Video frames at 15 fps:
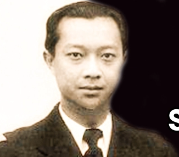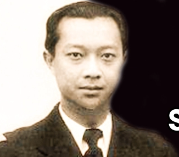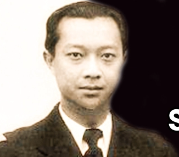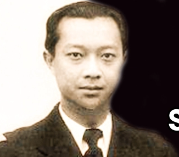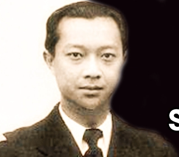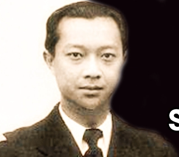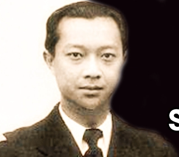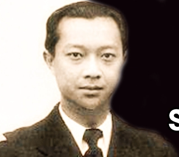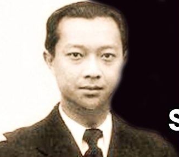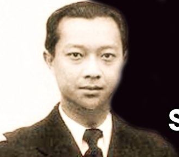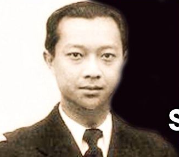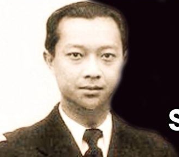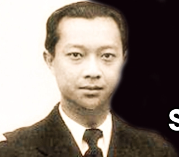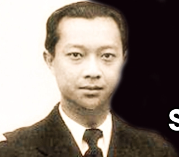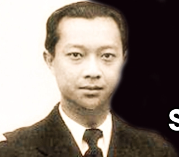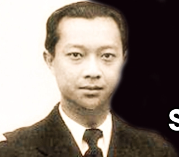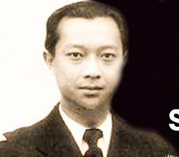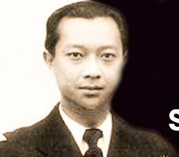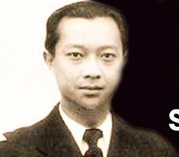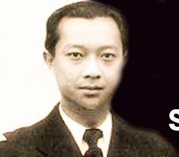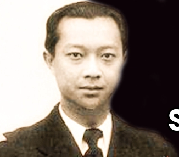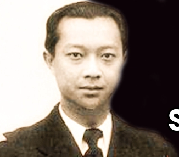
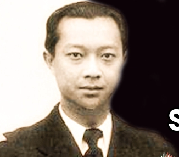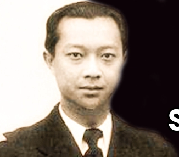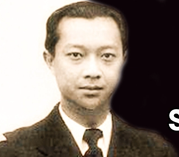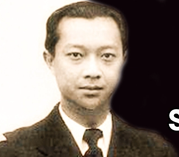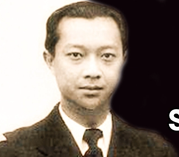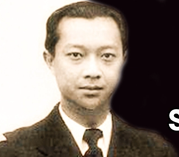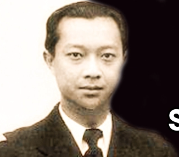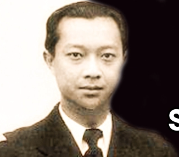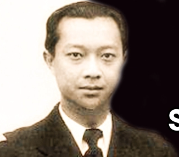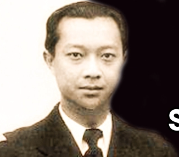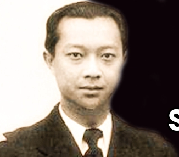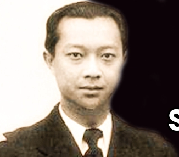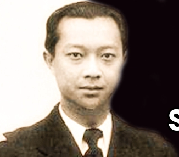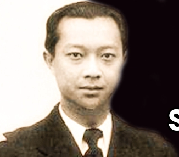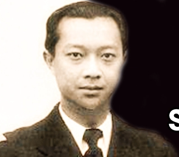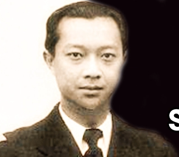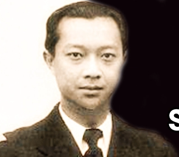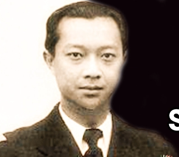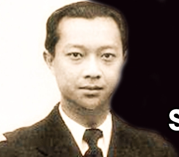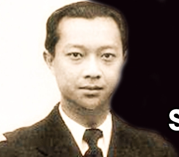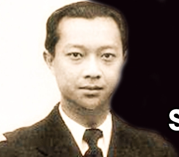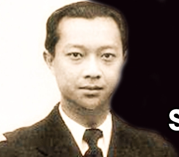
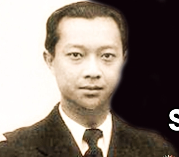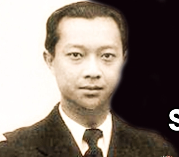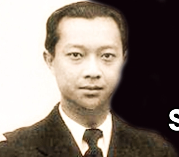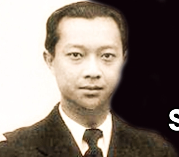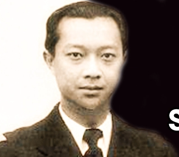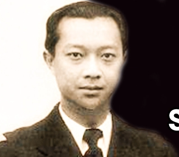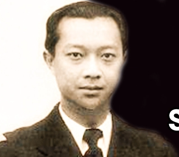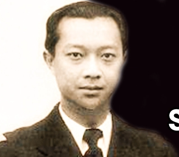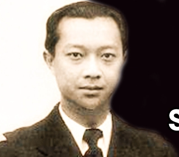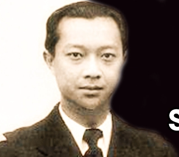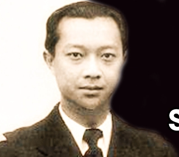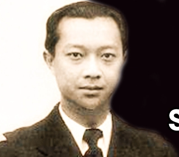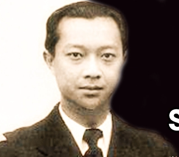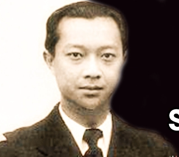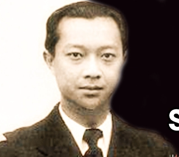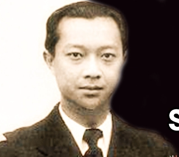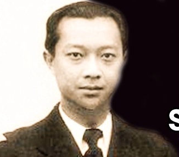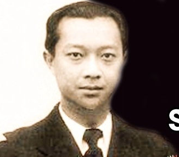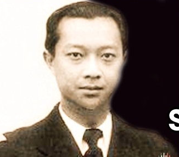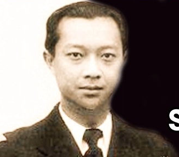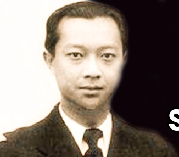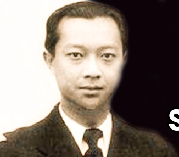
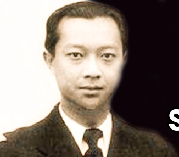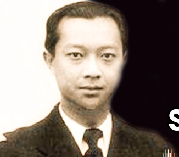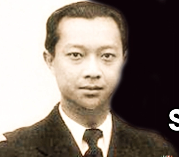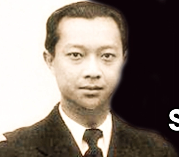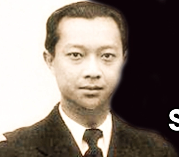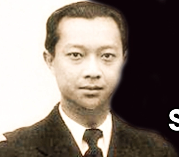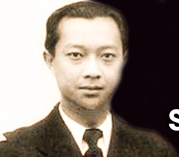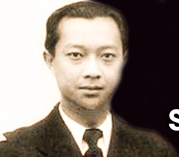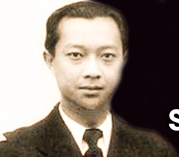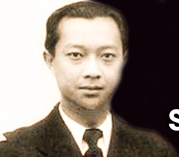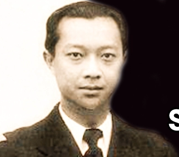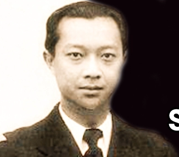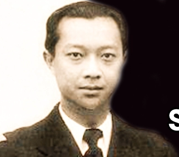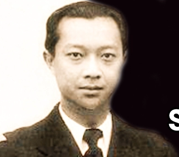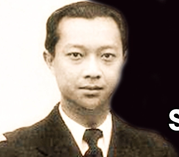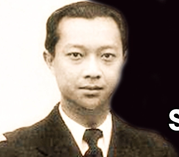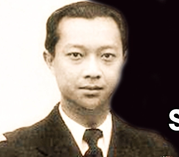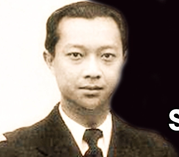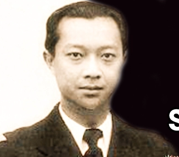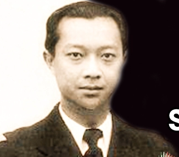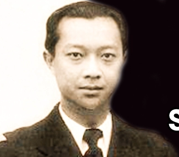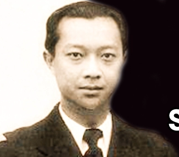
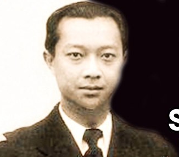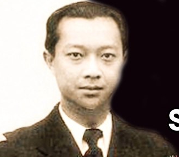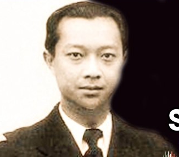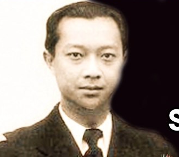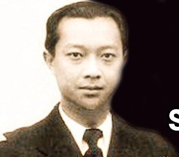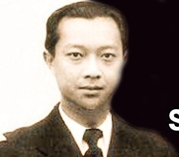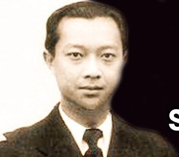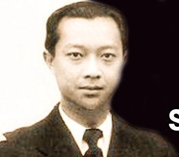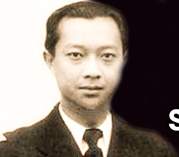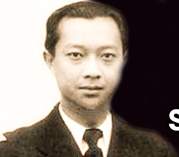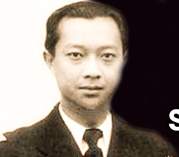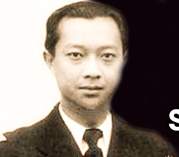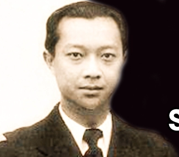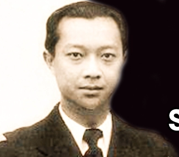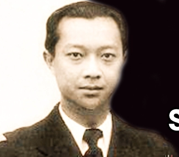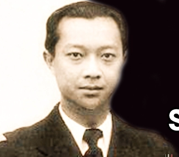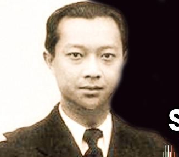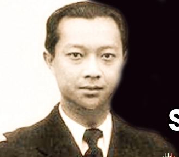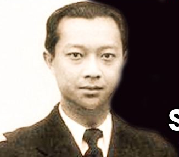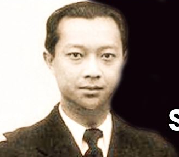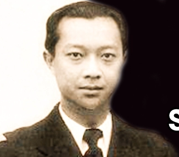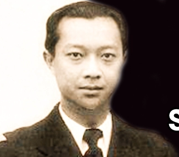
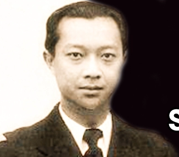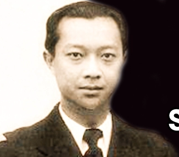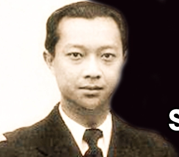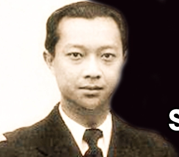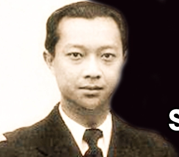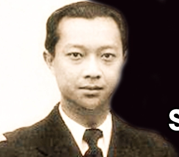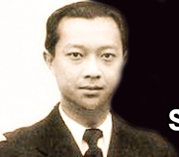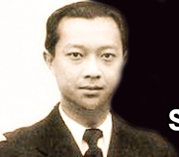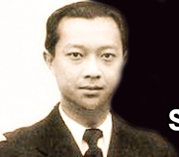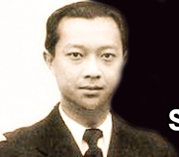The face doesn't move, so there is nothing to read.